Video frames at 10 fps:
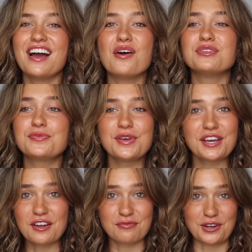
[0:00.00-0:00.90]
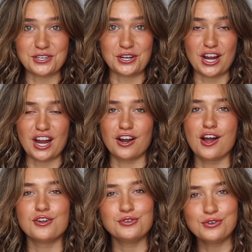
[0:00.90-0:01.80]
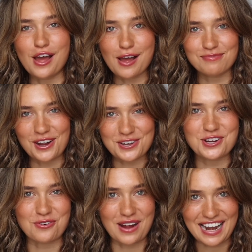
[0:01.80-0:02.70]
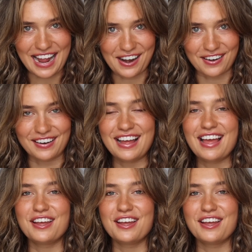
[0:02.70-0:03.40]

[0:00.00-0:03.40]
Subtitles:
Oh, and speaking of brushing your hair, do not brush your wet hair.